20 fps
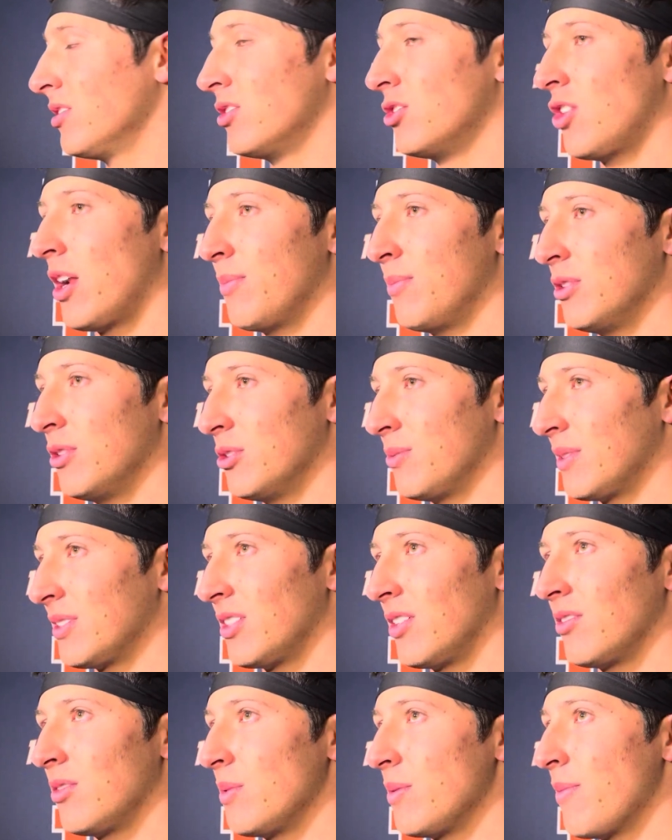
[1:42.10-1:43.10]
try to push
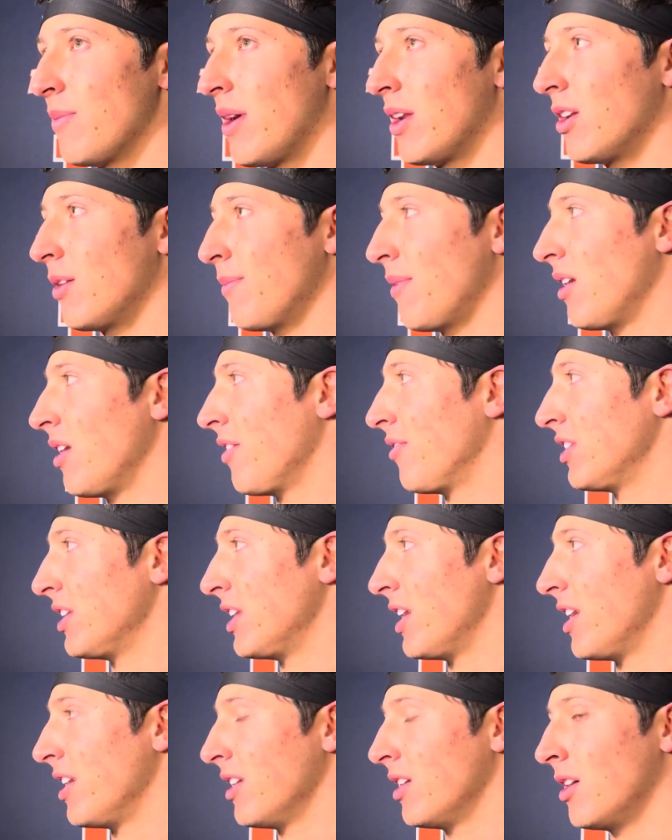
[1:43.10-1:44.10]
myself to be better and better every
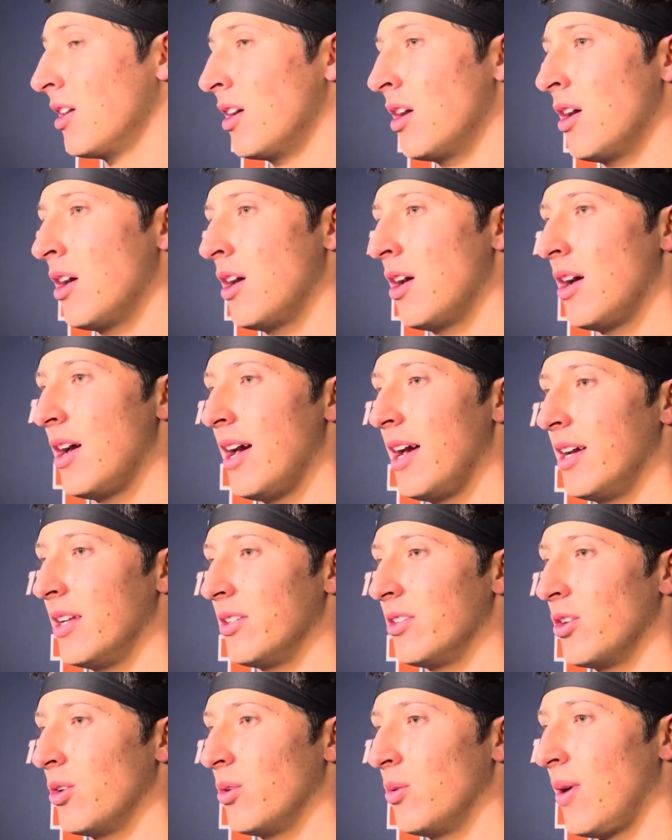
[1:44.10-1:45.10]
day, and,
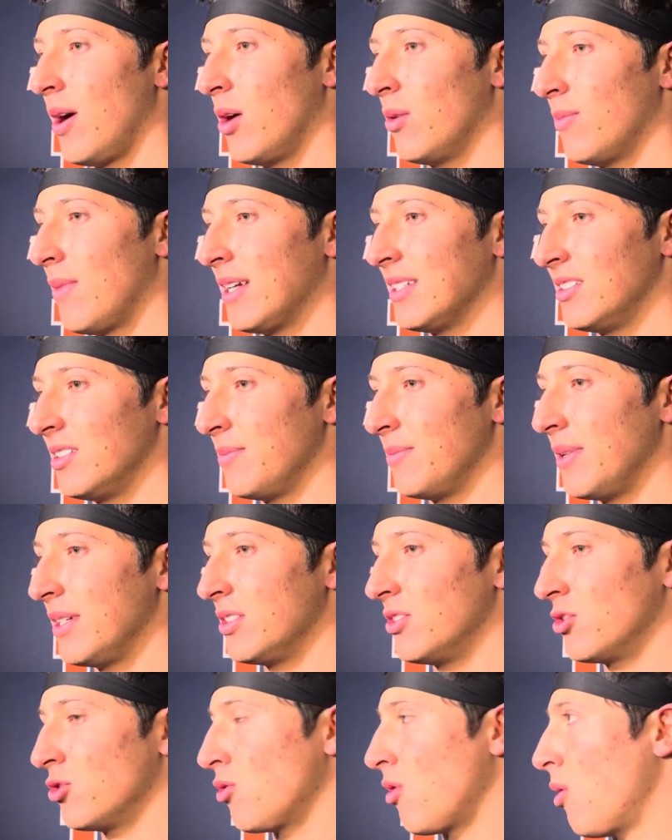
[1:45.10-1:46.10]
you know, help my
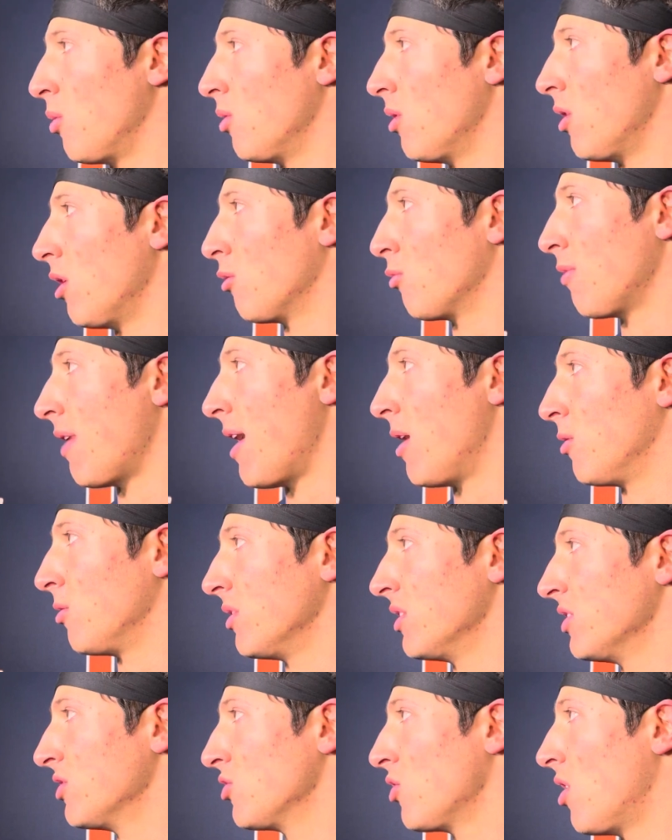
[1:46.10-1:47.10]
teammates grow
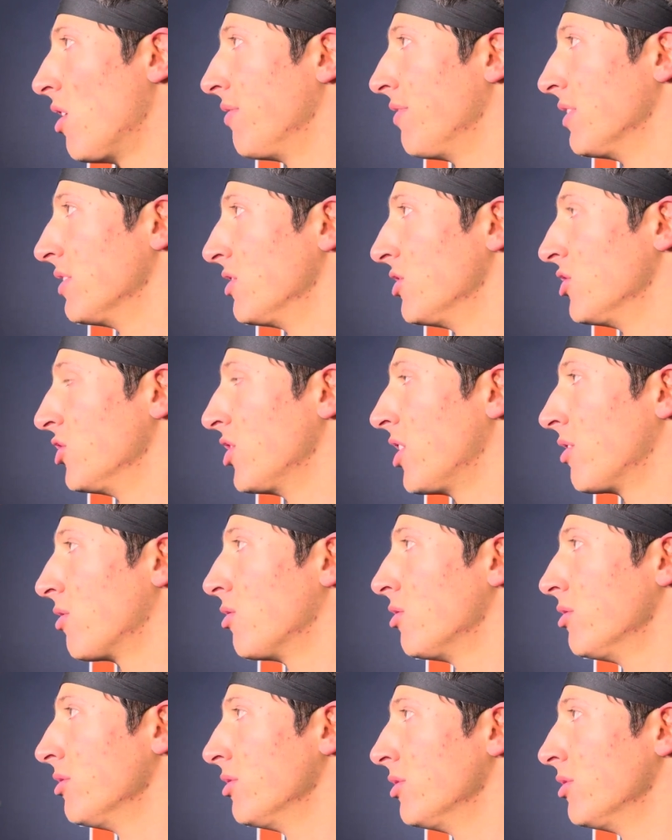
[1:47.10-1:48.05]
around this offense in general.